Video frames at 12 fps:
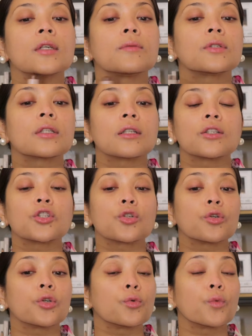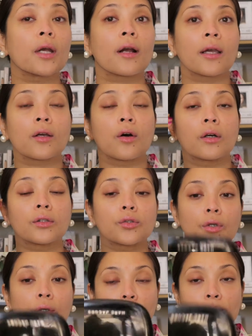I'm just going to show you where I
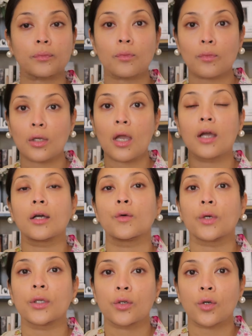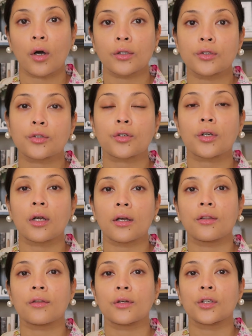contour. When you contour
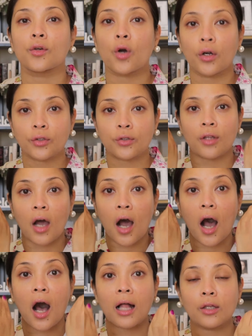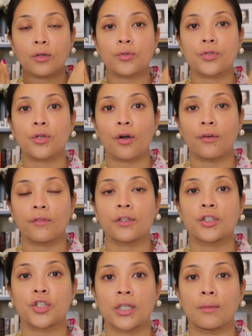the hollows of the
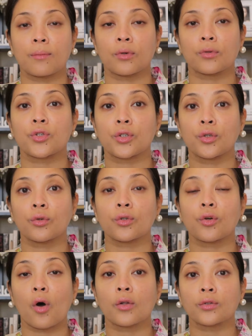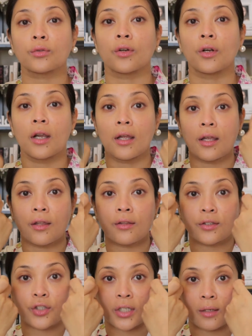cheekbones. You don't contour the
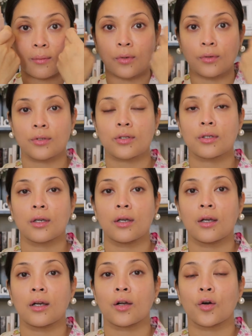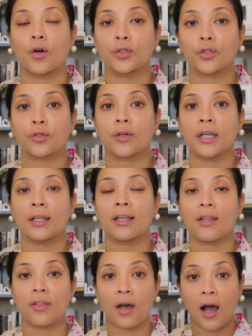cheekbones. Contouring
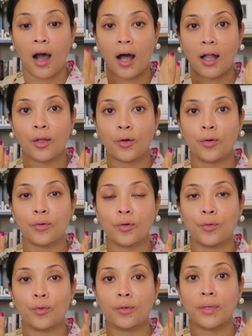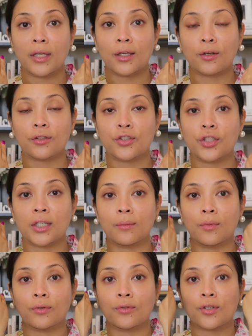the hollow will make your
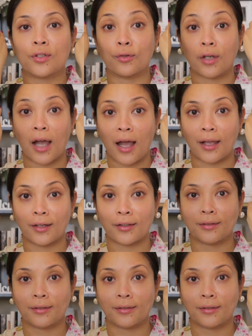cheekbones look higher.